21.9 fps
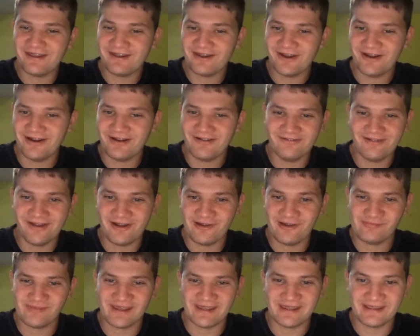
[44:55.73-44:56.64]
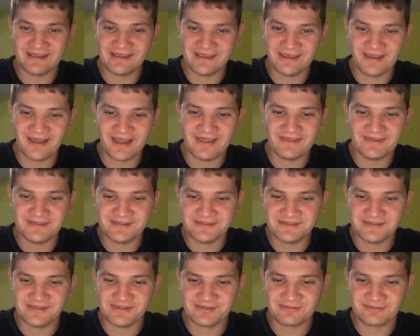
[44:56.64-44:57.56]
Oh my God. This
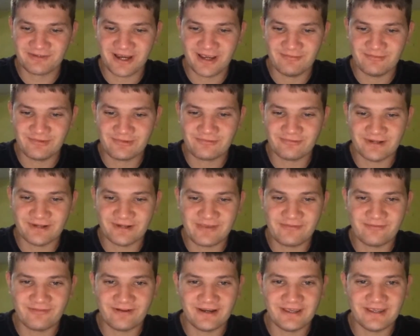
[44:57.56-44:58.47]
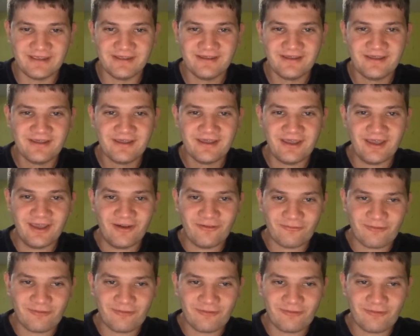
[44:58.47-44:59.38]
describes 2020. What
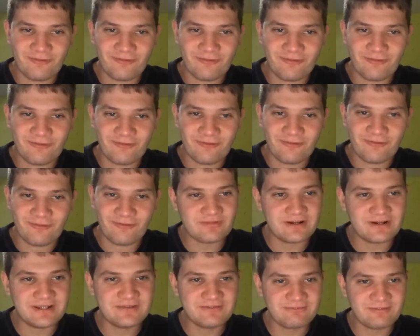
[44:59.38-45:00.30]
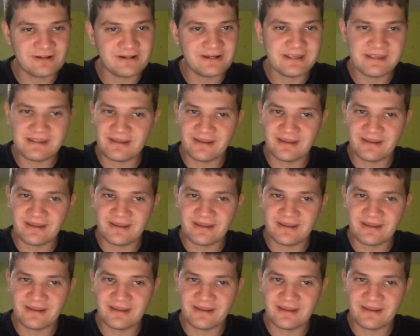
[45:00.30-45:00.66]
do I think of 2020?